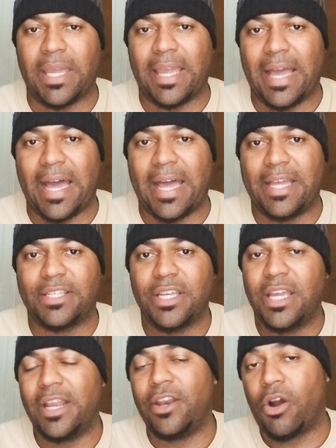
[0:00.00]
guys
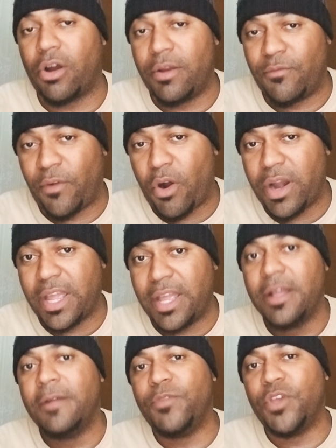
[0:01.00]
and are inviting
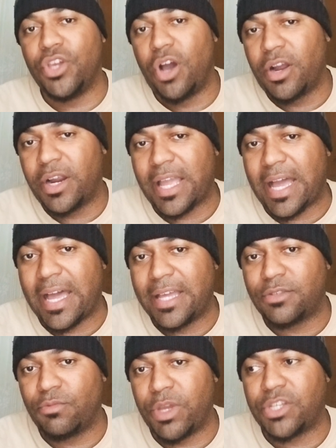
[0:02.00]
the younger
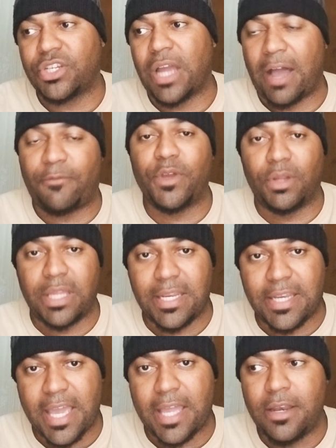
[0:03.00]
guys, which I feel he
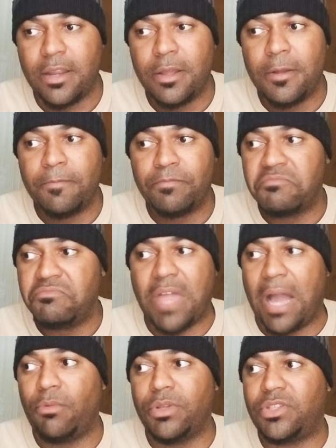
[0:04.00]
did,
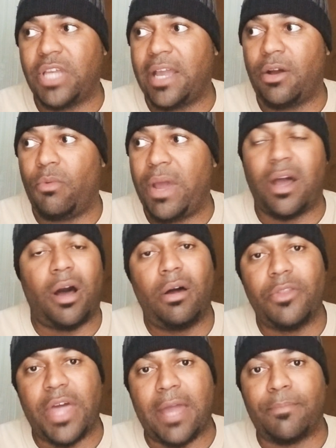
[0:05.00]
that would take away all
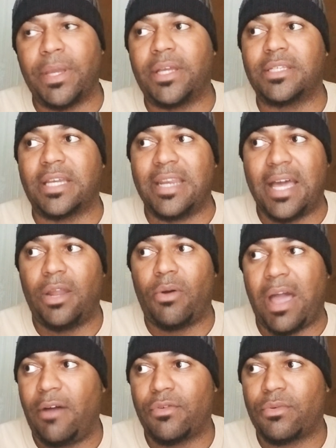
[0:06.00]
that because Canelo
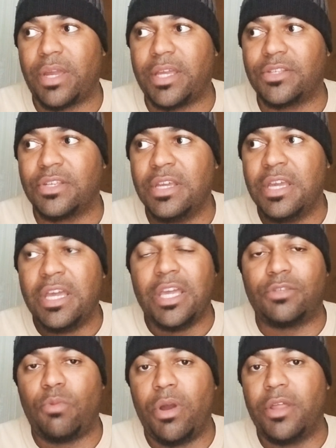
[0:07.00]
Alvarez
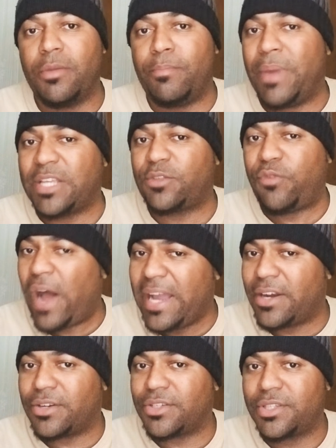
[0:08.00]
is one of the best
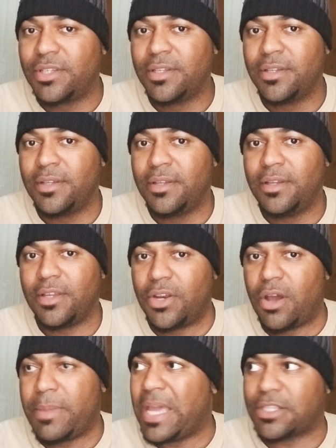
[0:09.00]
fighters. You
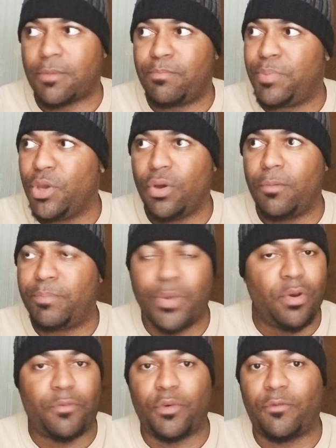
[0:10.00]
know what I mean? He has a be-
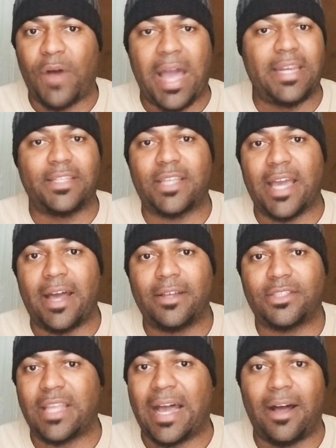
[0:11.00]
beautiful fighting
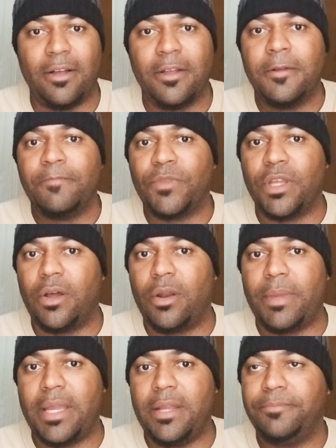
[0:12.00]
style. You know what I
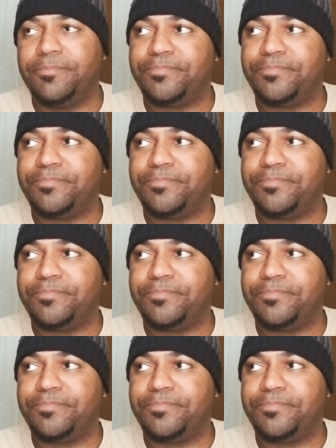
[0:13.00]
mean?